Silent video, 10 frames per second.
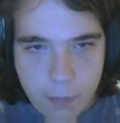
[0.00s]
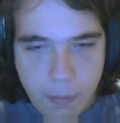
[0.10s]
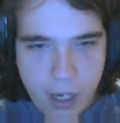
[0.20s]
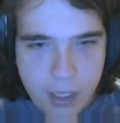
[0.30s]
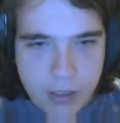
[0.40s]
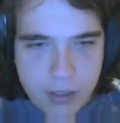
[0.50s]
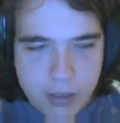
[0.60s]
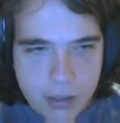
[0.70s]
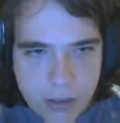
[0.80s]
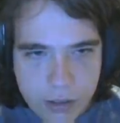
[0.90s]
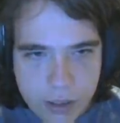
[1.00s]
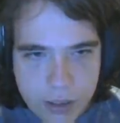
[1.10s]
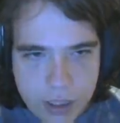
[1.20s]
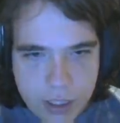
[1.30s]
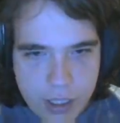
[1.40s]
But you can
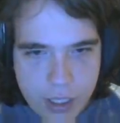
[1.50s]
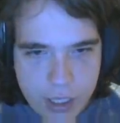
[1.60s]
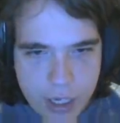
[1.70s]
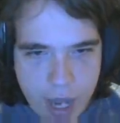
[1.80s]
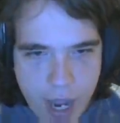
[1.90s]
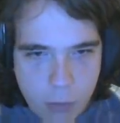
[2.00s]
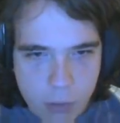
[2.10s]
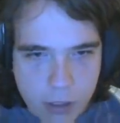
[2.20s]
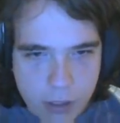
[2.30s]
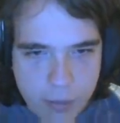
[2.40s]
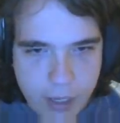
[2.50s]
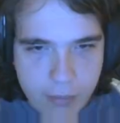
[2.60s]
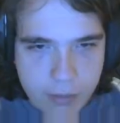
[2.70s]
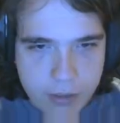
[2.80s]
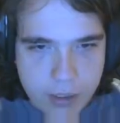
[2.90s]
see that now we're going to be
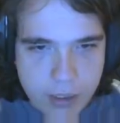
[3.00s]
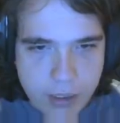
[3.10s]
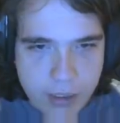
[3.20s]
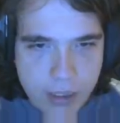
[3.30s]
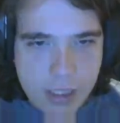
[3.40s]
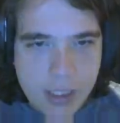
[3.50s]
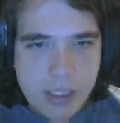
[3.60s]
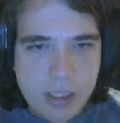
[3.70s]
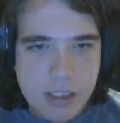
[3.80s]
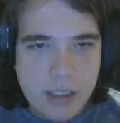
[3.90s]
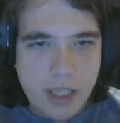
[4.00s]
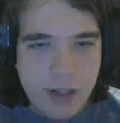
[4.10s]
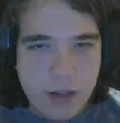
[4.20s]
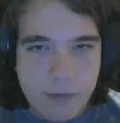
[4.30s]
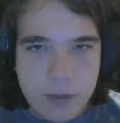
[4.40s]
able to
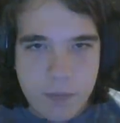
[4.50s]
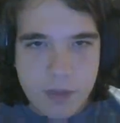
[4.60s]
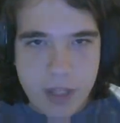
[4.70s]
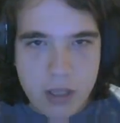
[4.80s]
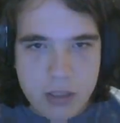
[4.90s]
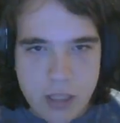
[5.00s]
cycle it for something else.